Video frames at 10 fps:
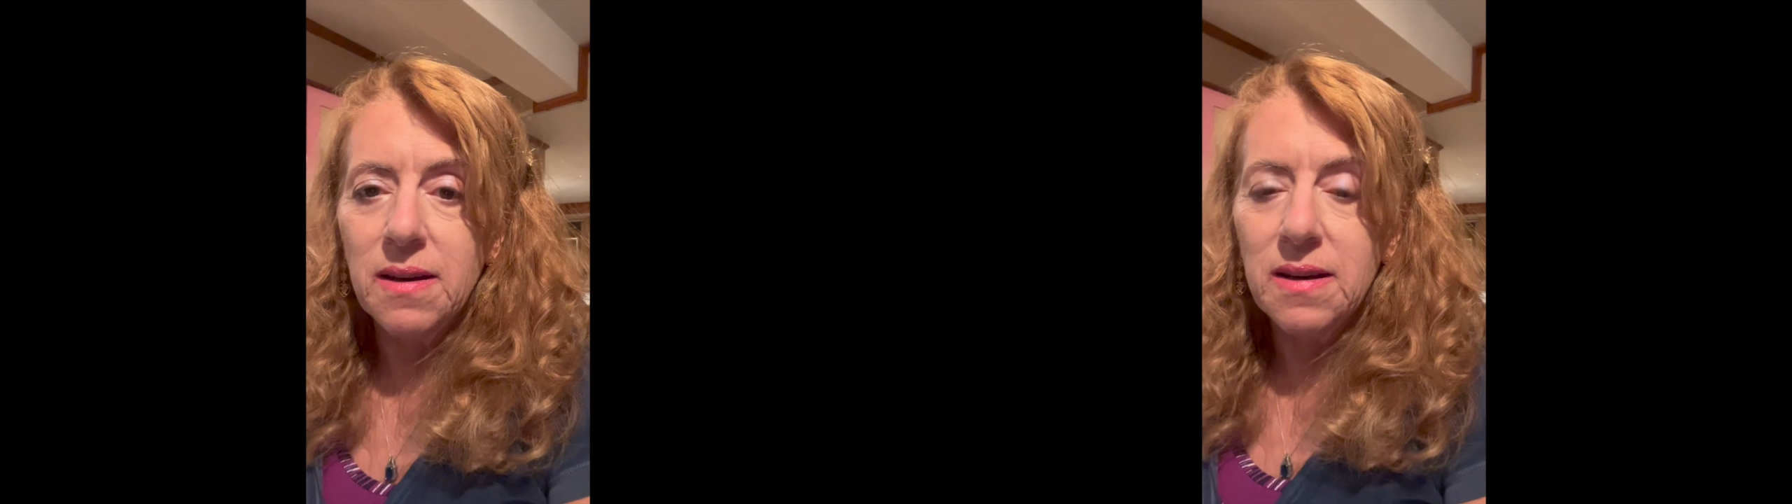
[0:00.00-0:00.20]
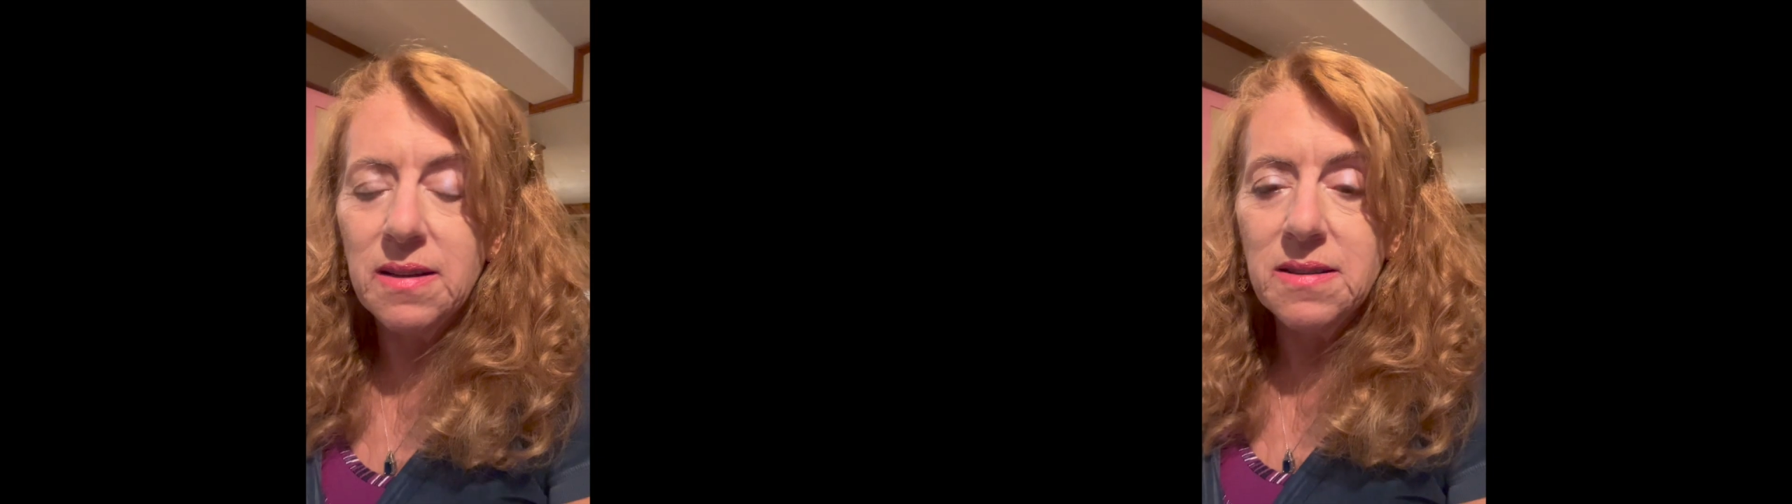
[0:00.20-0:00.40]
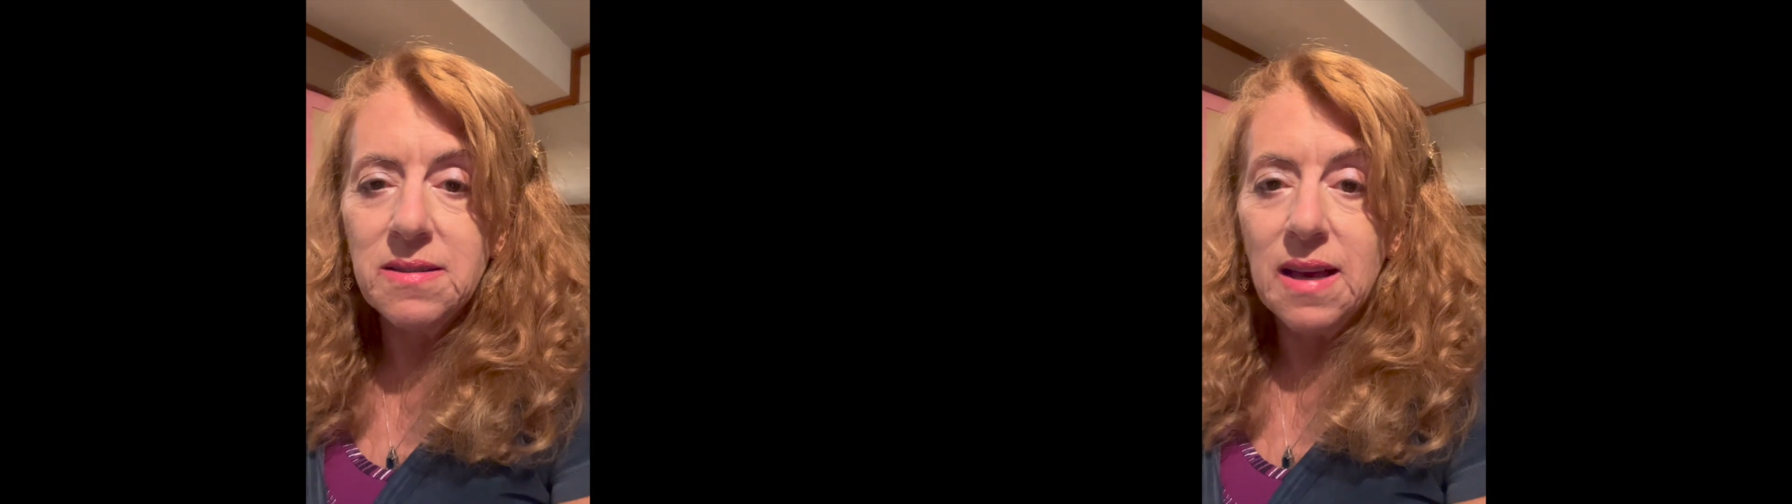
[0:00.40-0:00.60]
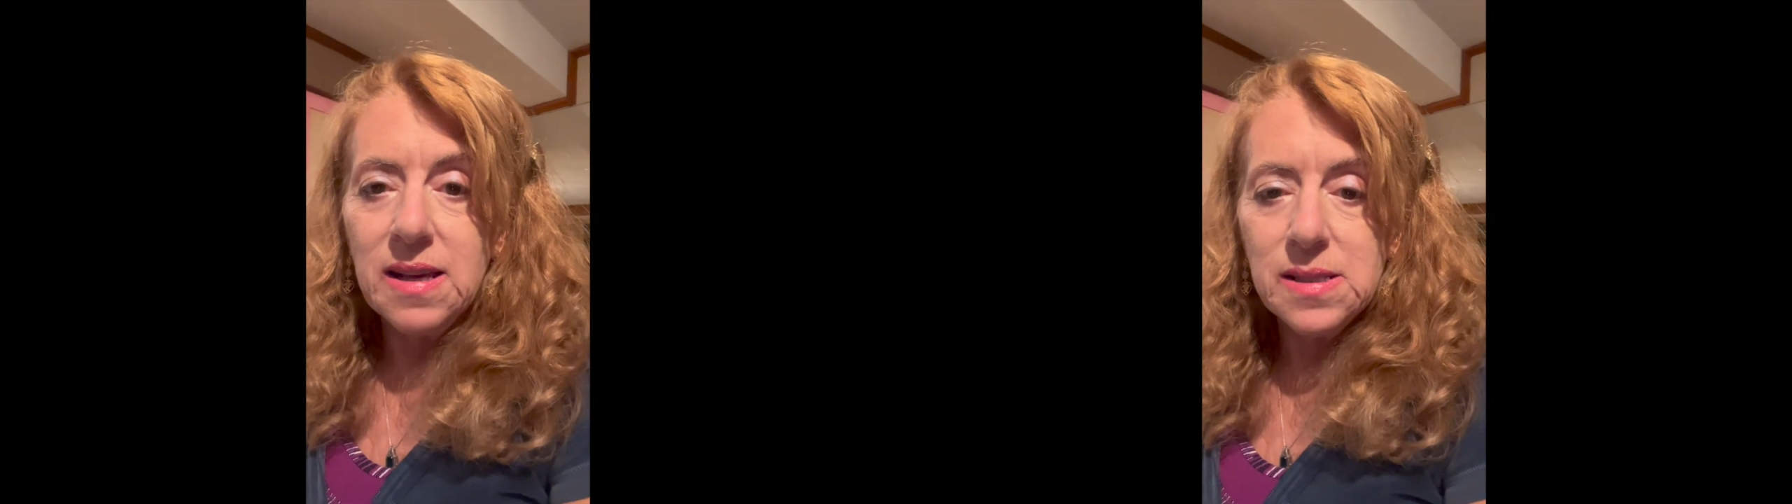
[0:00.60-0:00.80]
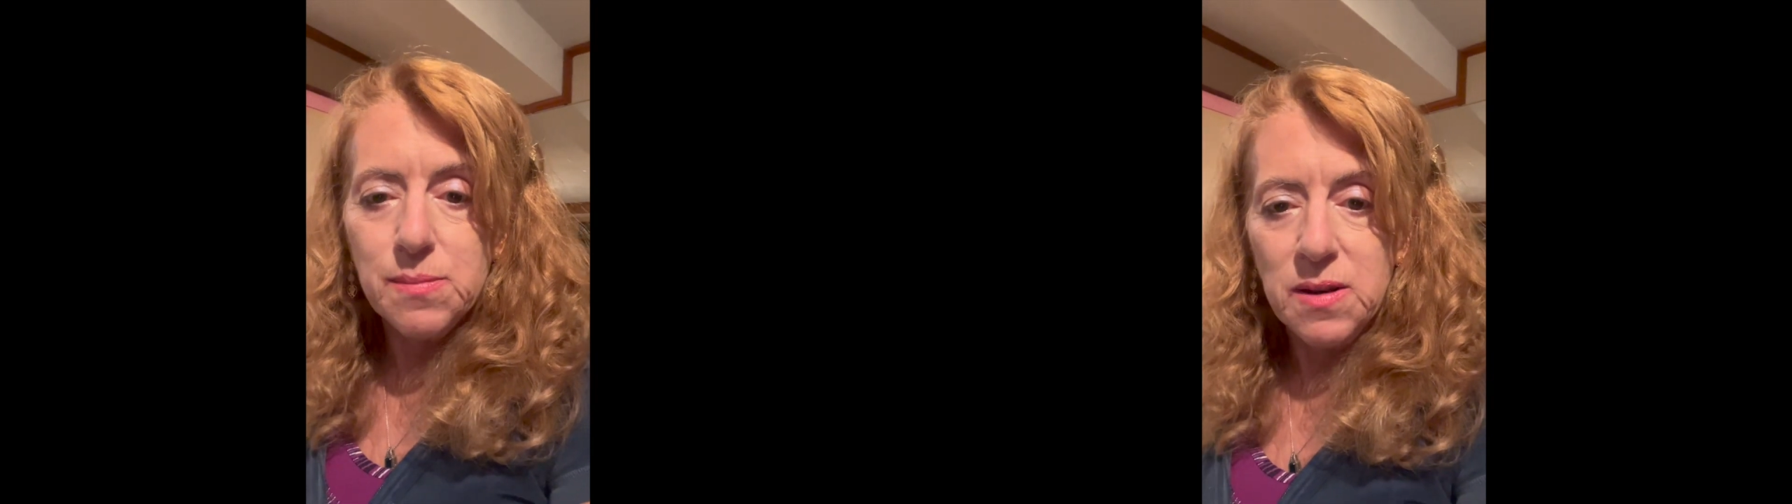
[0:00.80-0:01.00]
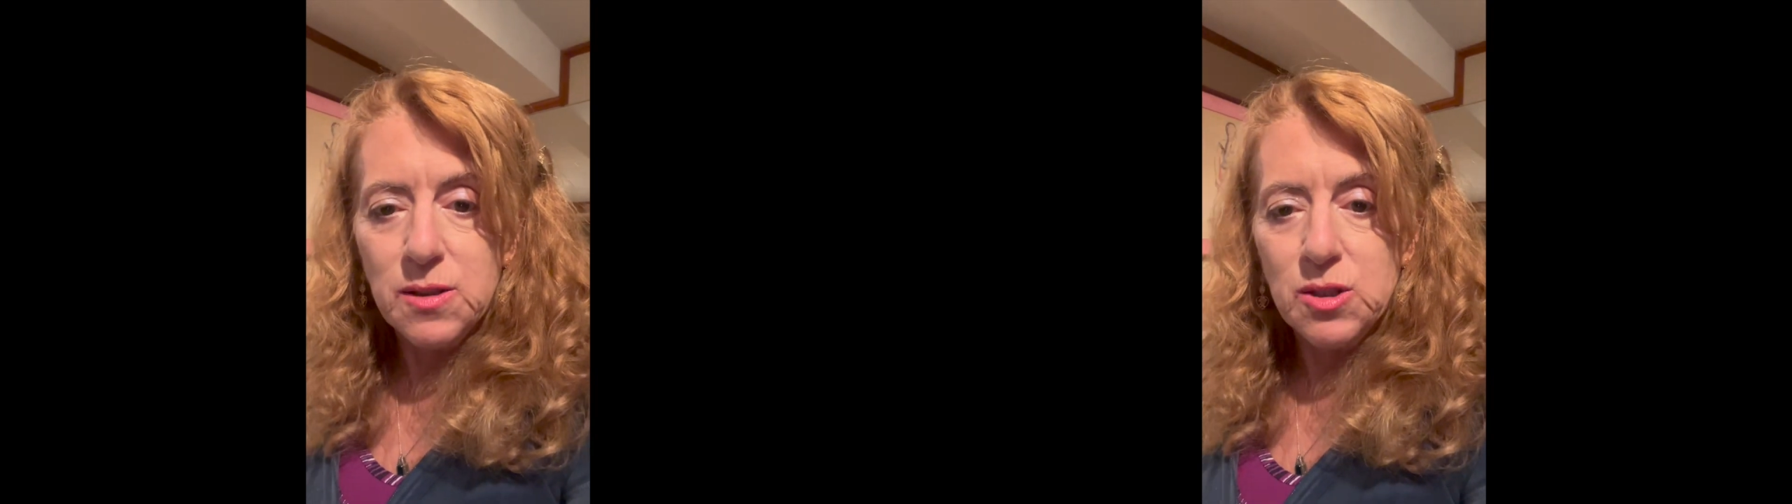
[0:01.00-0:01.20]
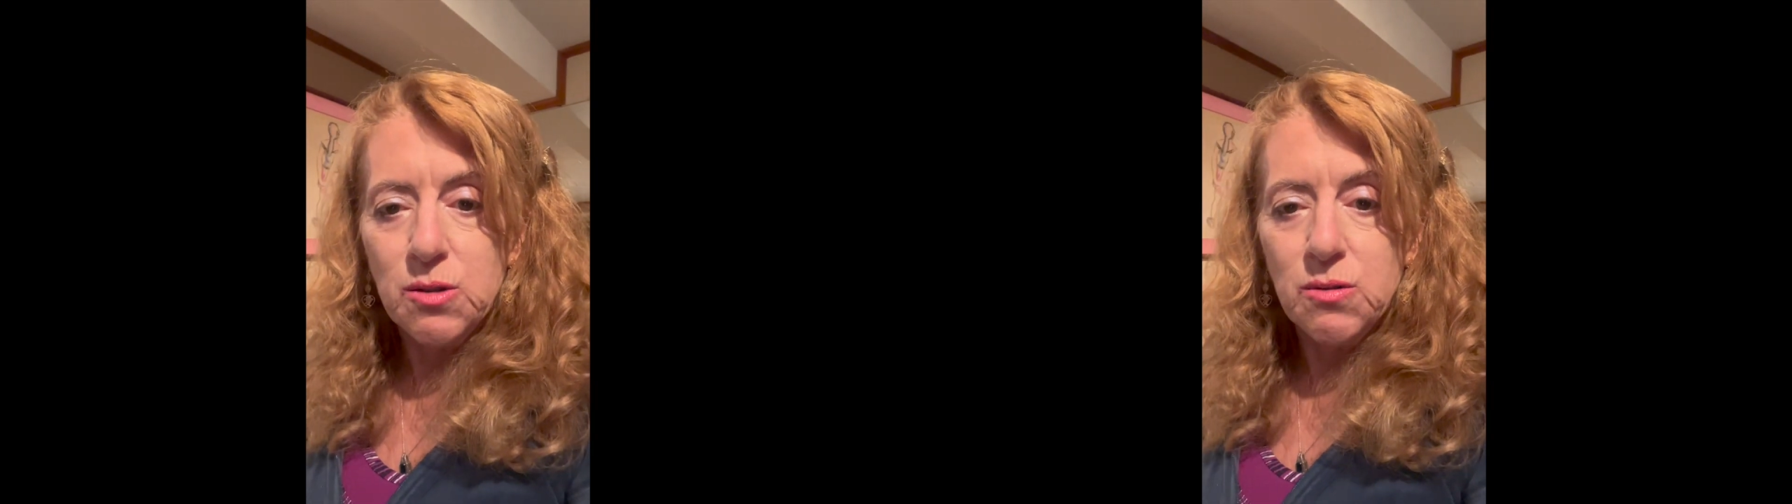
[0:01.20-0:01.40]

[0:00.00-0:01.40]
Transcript: and asked me to do a